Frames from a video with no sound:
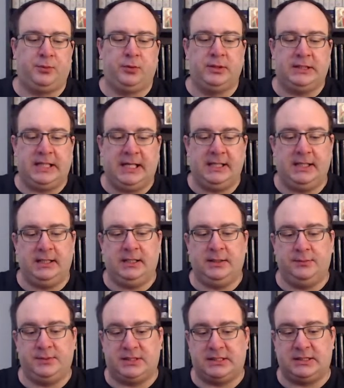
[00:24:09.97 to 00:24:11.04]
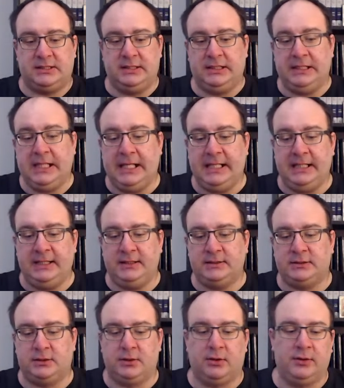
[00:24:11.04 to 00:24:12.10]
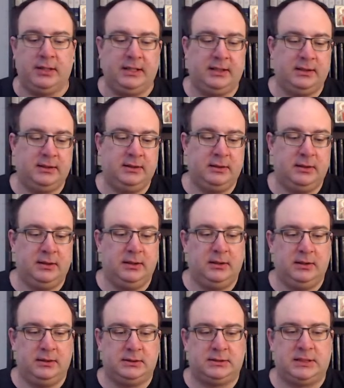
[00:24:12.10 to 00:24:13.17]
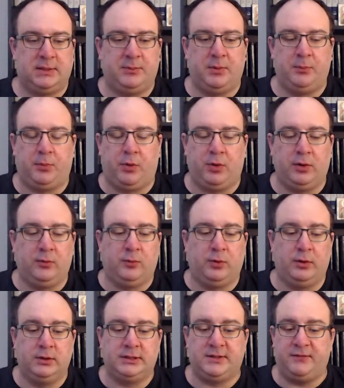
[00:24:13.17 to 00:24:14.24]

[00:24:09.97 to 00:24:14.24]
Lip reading: ordaining him sneeze during some important words?